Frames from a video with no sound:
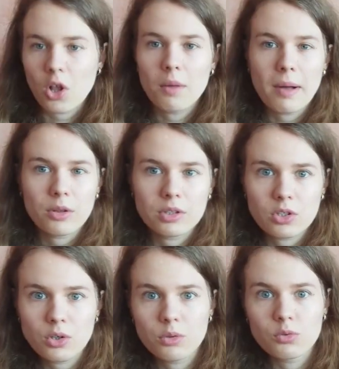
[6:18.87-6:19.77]
all about the
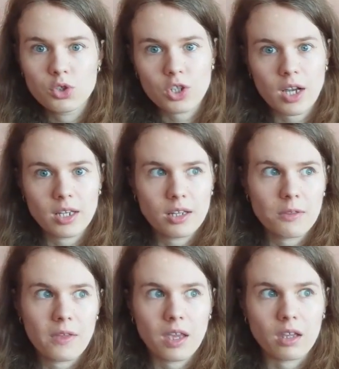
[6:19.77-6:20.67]
new, shiny
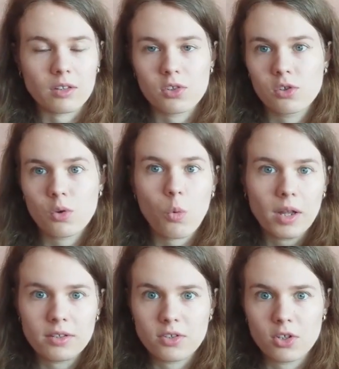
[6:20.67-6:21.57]
things,
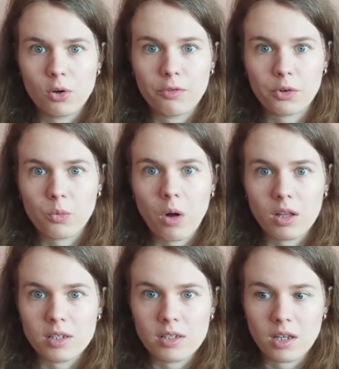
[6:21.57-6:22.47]
quantity over
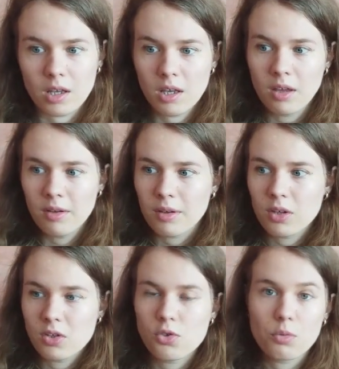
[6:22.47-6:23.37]
quality,
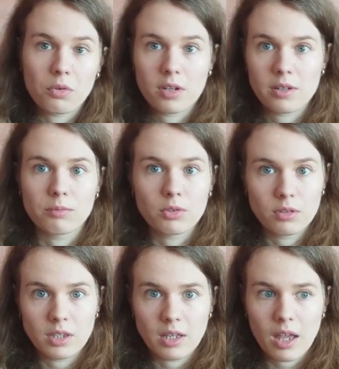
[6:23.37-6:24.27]
consumerism to
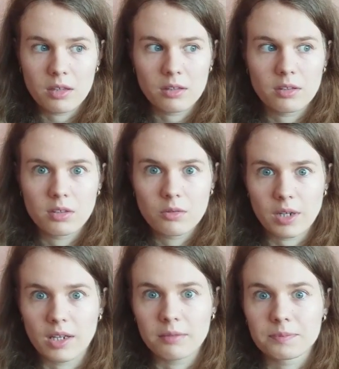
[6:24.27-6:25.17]
the nth
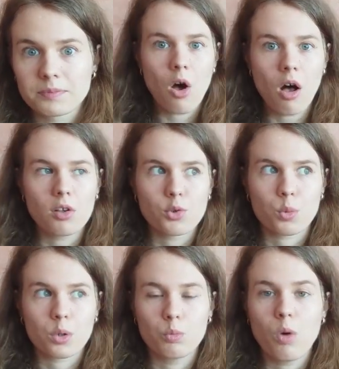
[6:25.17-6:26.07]
degree hauls
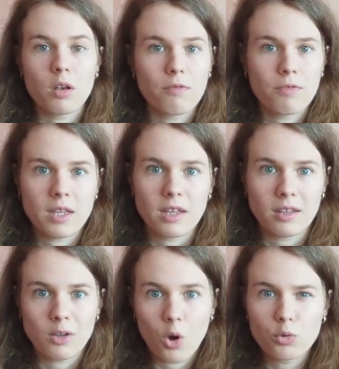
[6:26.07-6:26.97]
were one of
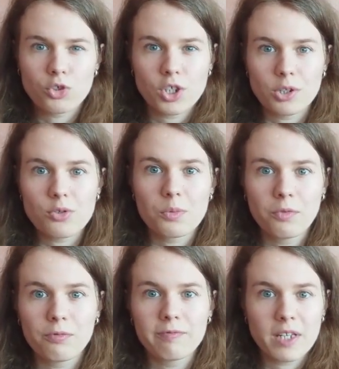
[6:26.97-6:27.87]
the OG YouTube
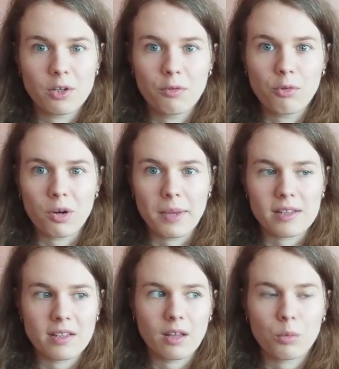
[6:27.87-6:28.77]
video
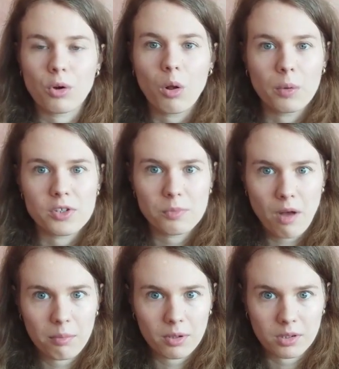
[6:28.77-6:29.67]
formats and they were always
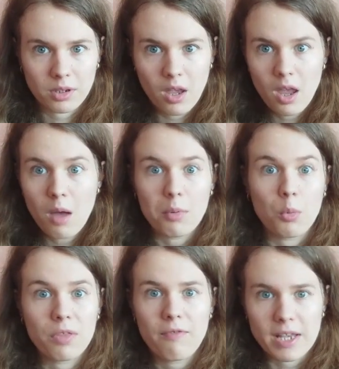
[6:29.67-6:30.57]
popular. But
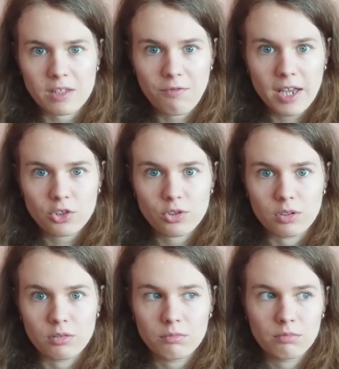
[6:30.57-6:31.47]
with fast
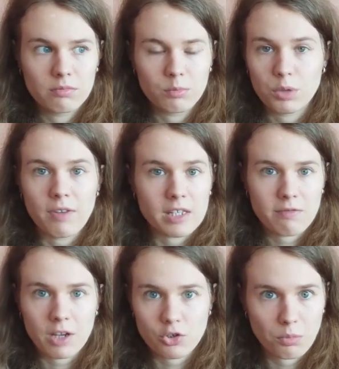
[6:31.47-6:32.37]
fashion, with fast
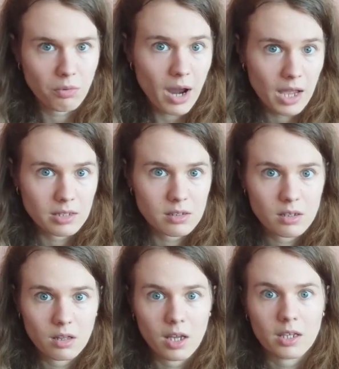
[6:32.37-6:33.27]
fashion brands
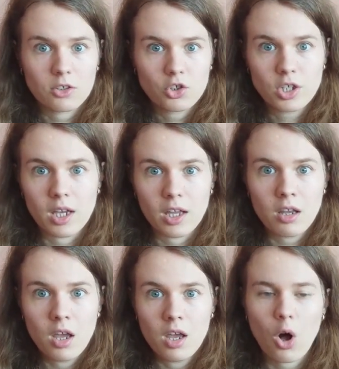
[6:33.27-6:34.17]
like Shein,
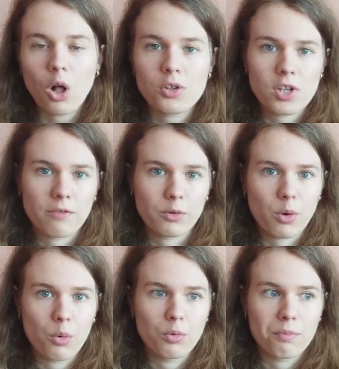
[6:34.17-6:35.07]
hauls have
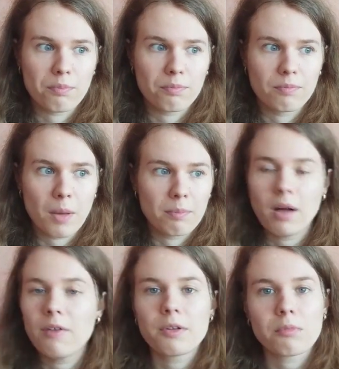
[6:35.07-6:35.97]
grown
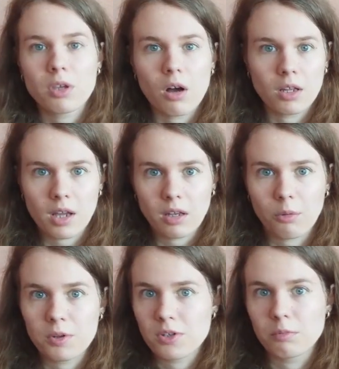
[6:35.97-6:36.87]
above and beyond any
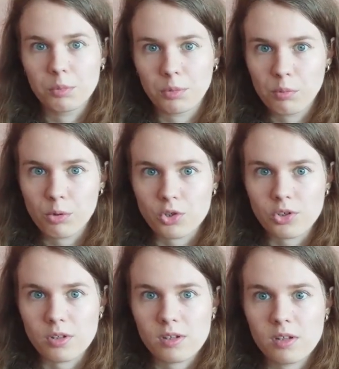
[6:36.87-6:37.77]
reasonable
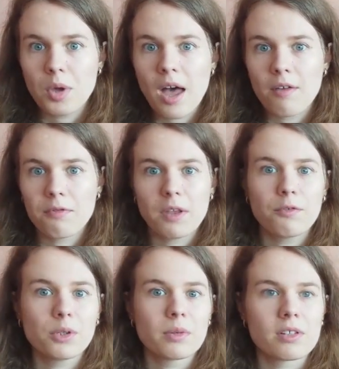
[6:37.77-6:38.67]
proportions. You have
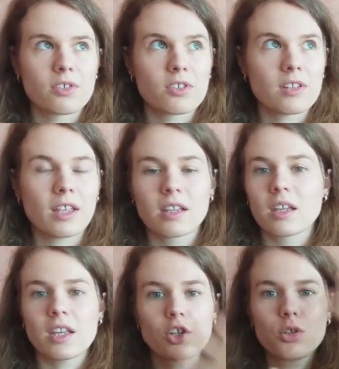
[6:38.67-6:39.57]
influencers
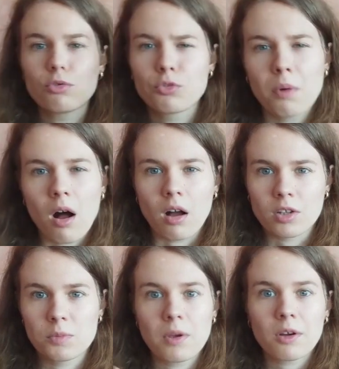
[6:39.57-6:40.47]
taking a huge
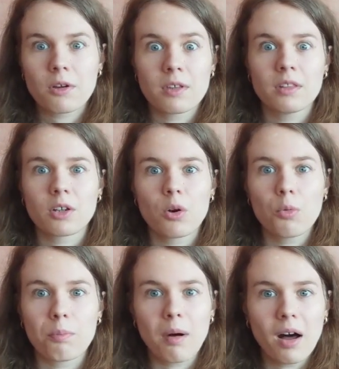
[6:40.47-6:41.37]
box bigger than their
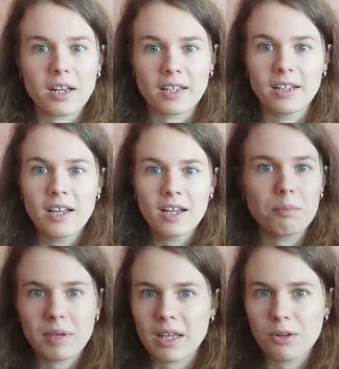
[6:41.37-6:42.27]
own body,
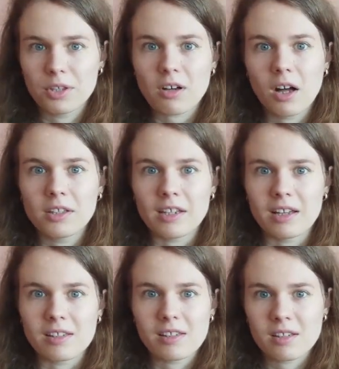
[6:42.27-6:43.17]
dumping out the
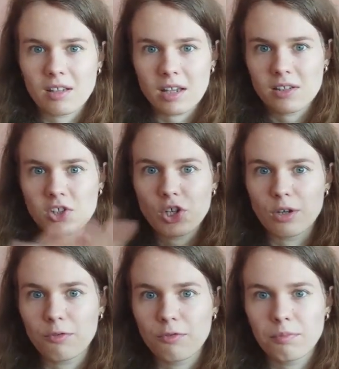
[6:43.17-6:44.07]
contents, a sea
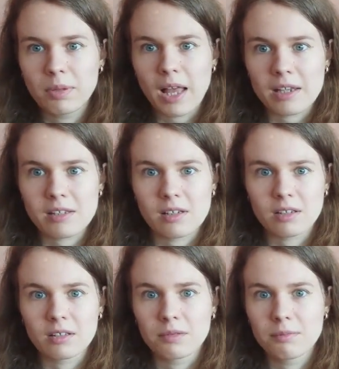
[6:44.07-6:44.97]
of
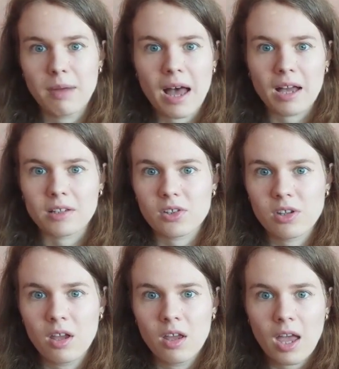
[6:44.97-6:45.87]
plastic bags,